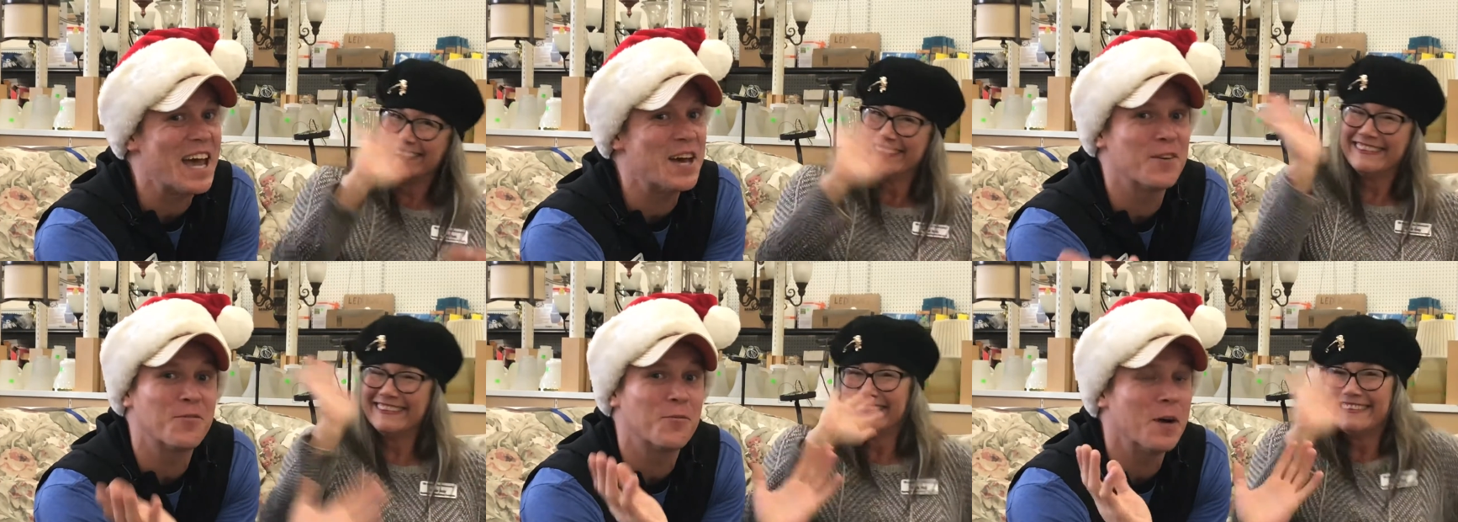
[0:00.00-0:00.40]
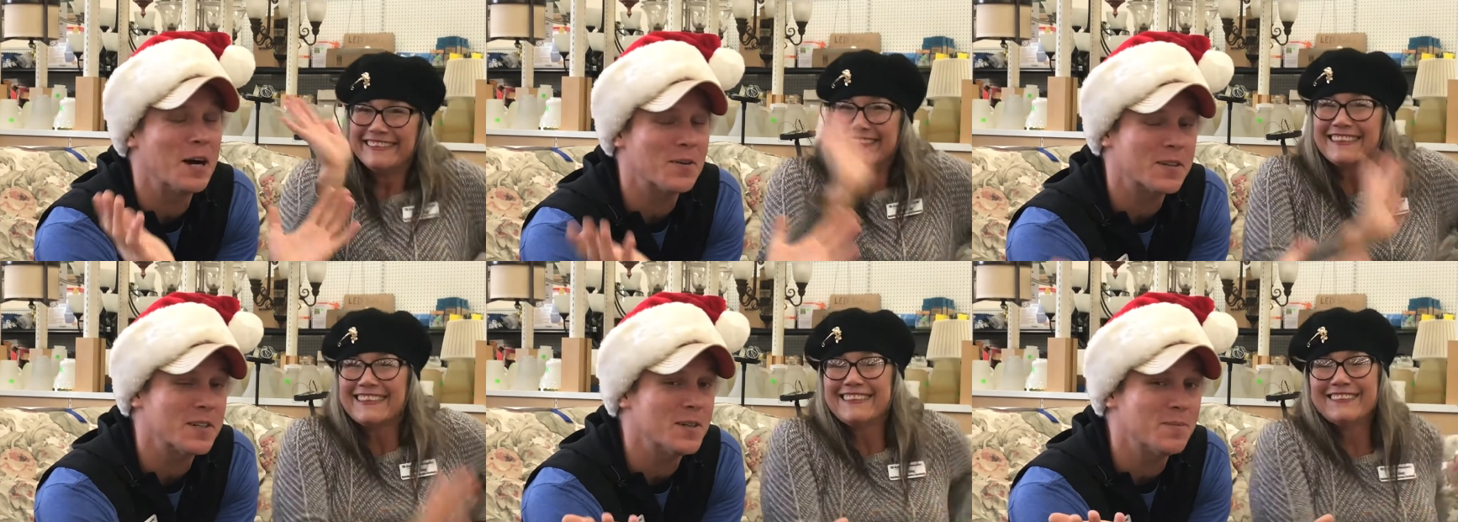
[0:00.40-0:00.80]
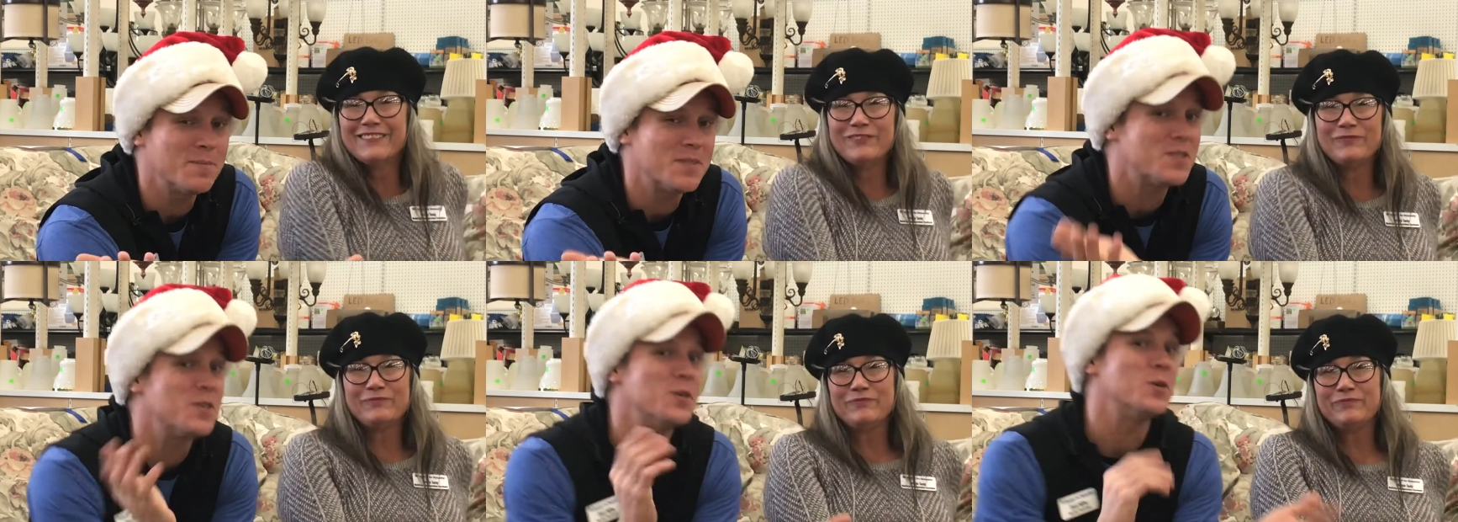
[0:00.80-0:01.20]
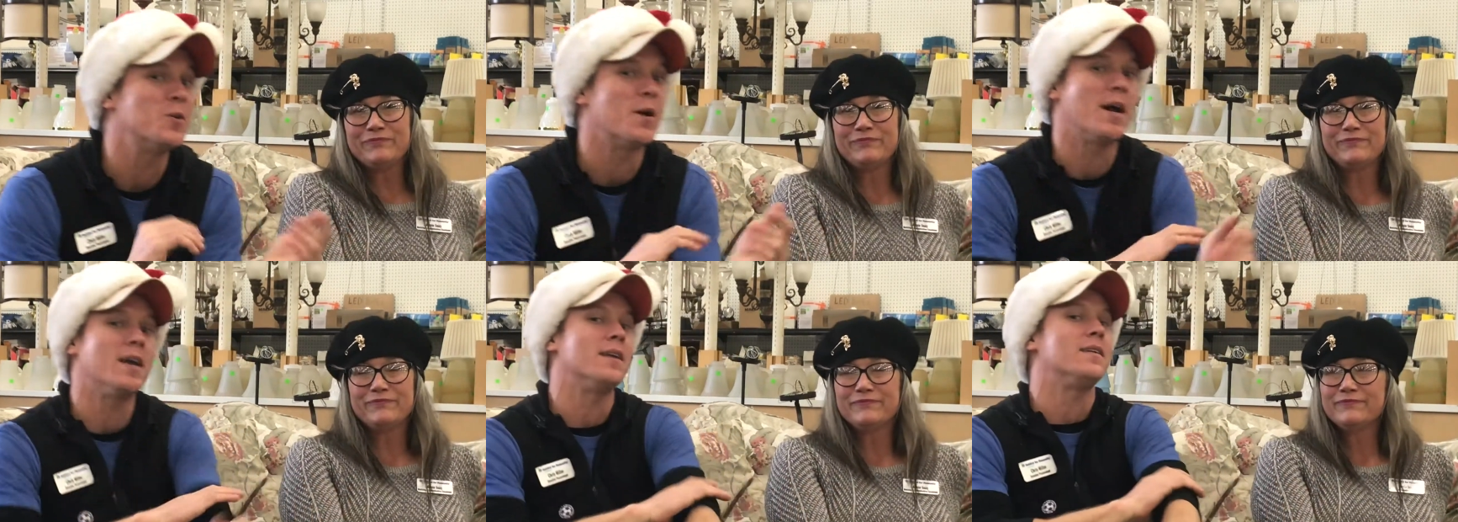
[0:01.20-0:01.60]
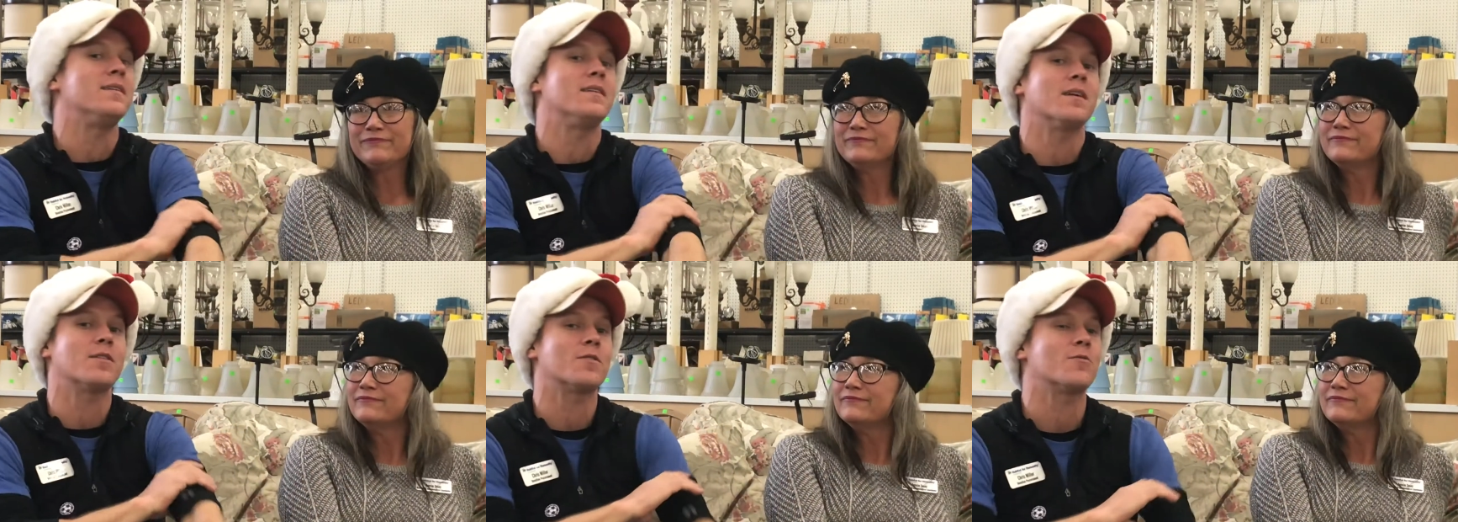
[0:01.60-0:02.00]
Speaker 1: and welcome to
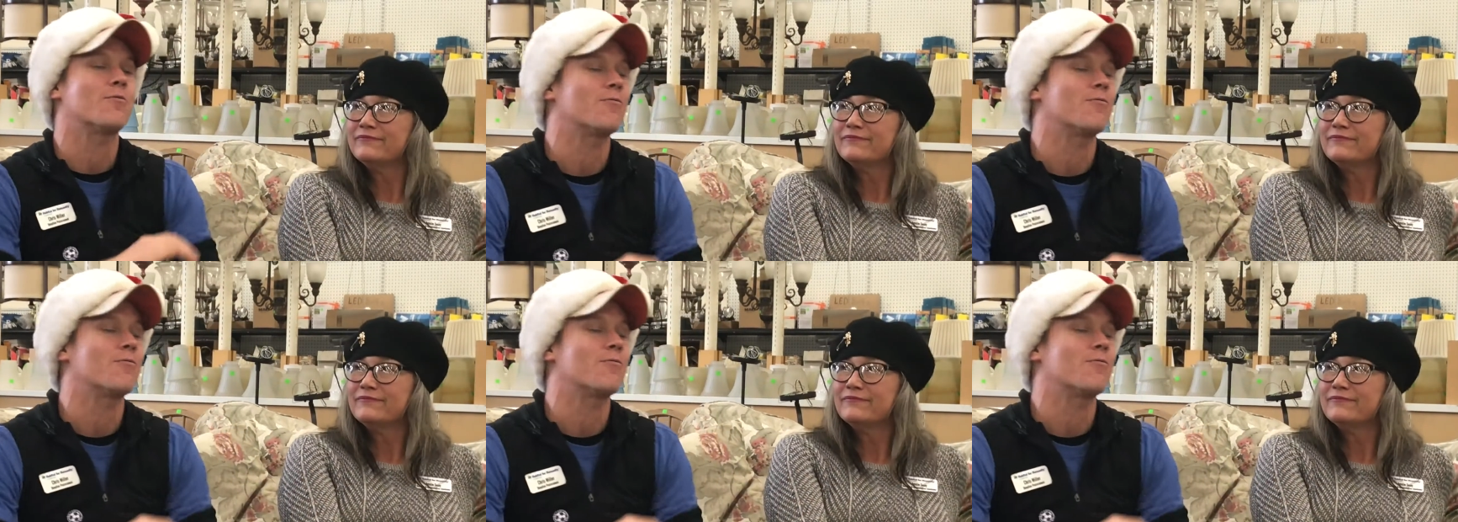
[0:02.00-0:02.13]
another